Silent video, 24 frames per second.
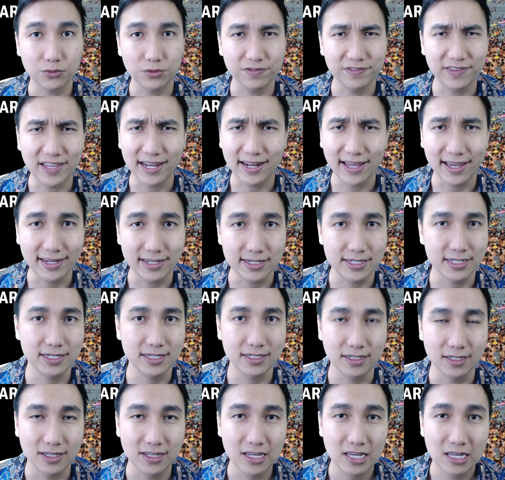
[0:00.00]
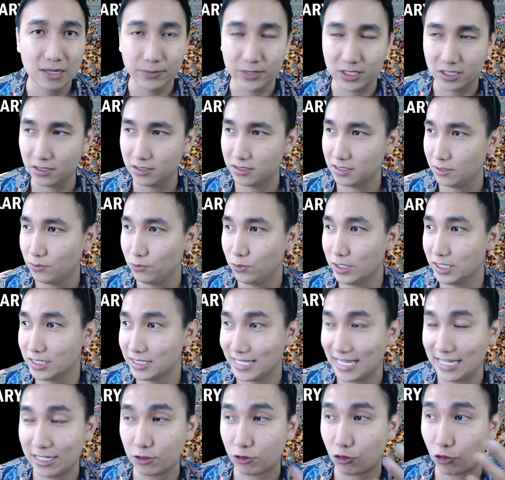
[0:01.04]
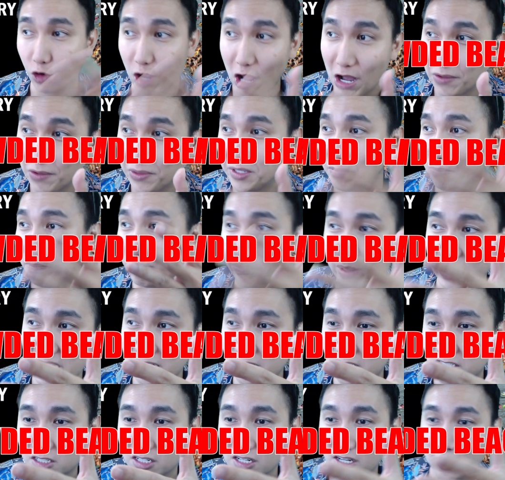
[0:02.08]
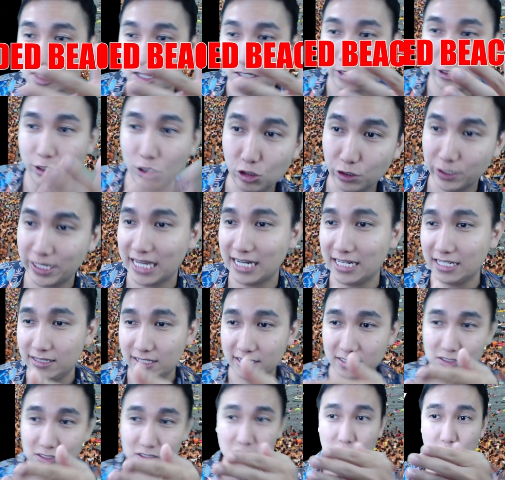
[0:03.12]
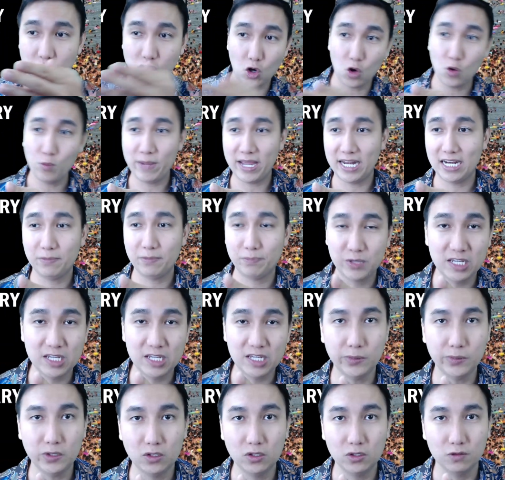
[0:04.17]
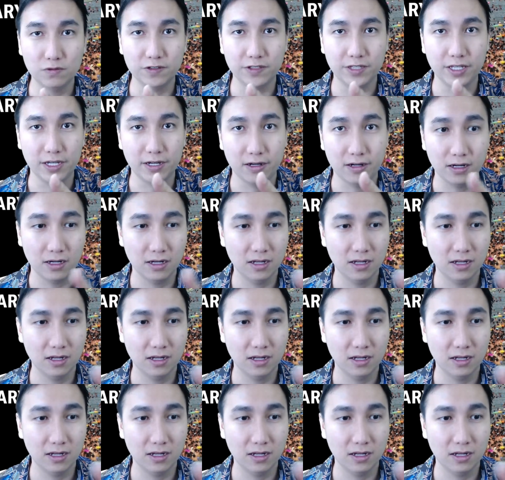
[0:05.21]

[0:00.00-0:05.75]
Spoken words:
that idea because it was a crowded beach. Look at it, there's so many people over there.